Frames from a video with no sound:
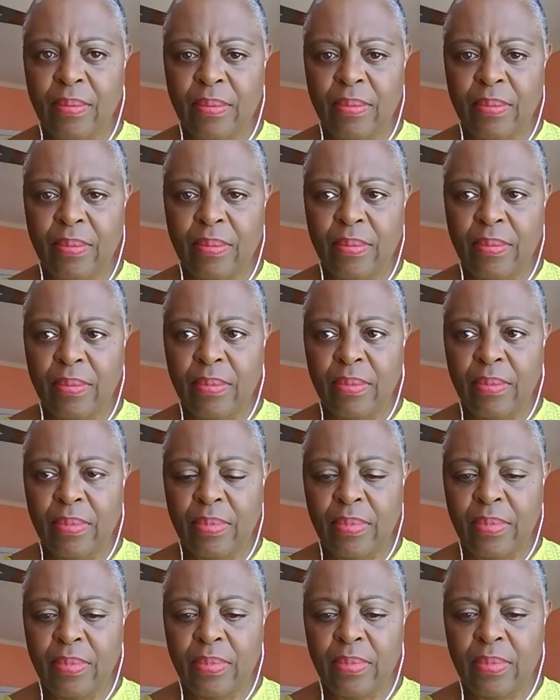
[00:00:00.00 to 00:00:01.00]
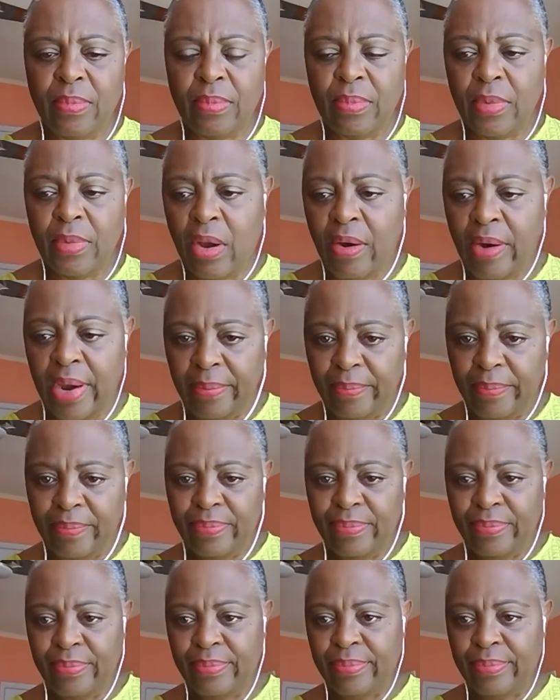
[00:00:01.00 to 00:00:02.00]
Here we go. And then maybe
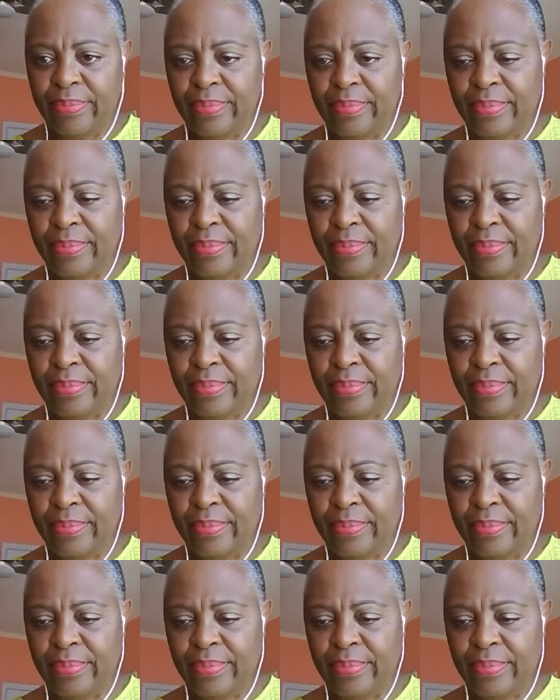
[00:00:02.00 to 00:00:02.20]
share